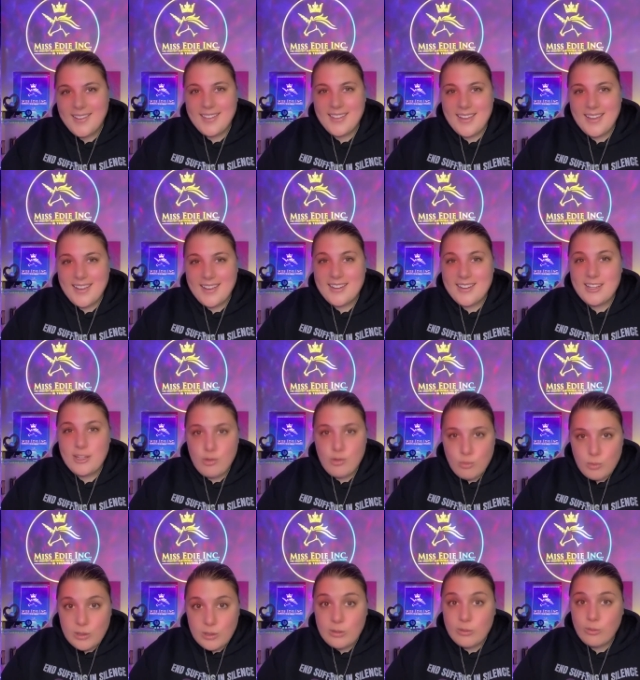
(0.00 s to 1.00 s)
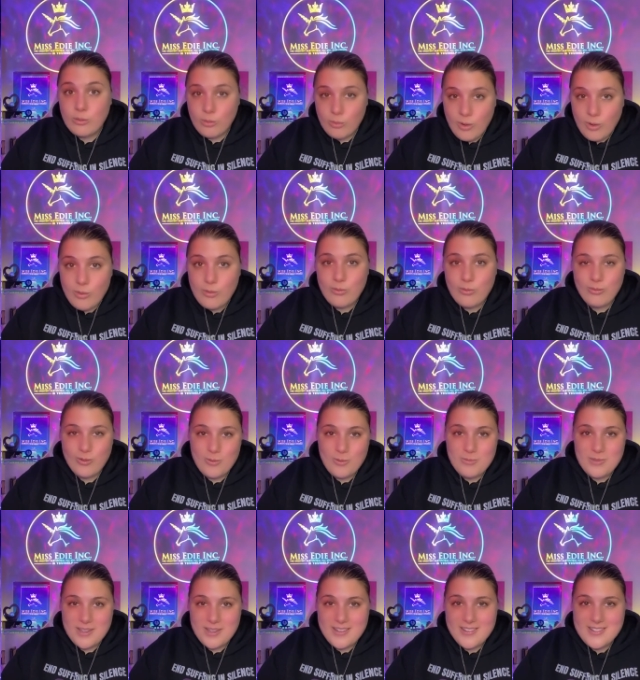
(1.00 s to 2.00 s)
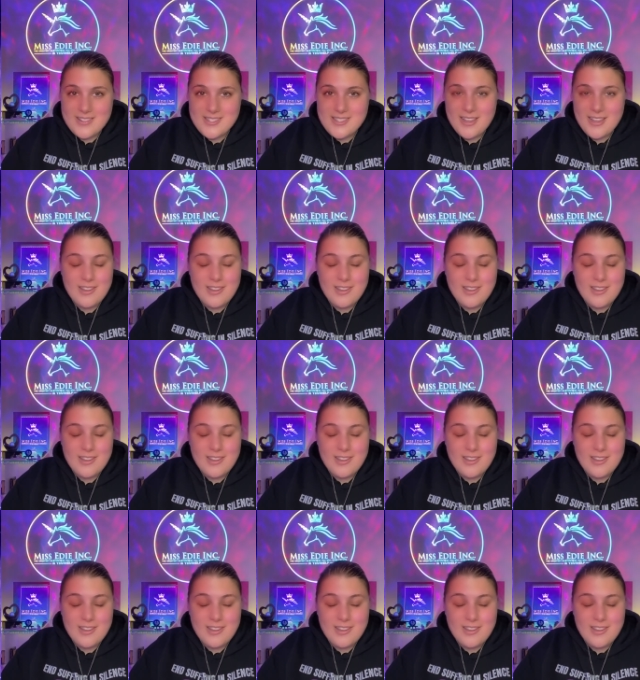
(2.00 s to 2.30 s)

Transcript: that you will grow from this